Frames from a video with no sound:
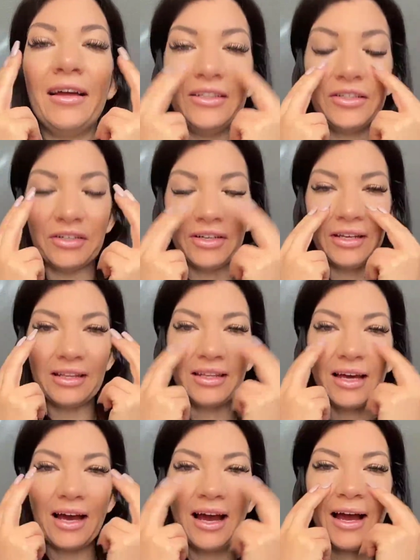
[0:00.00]
Underneath
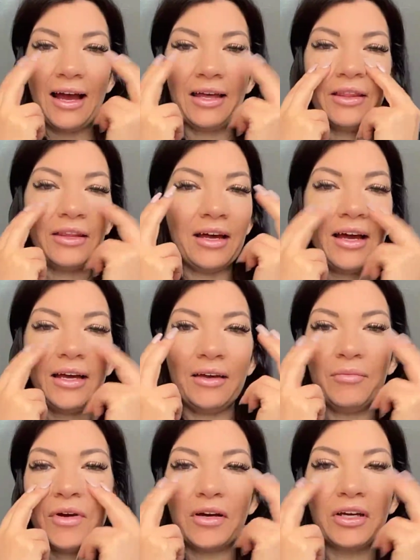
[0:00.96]
the eye, that I
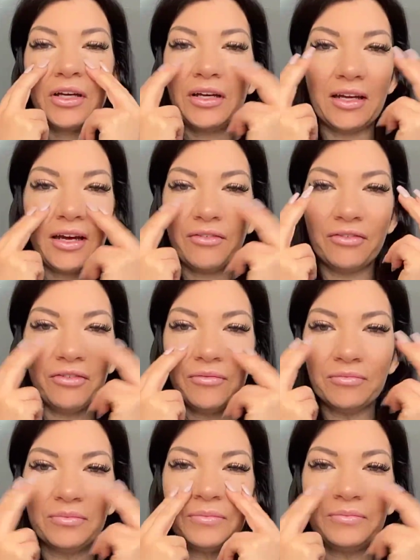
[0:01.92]
am not good enough.
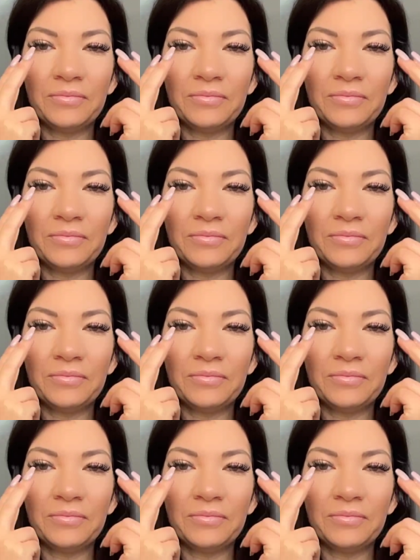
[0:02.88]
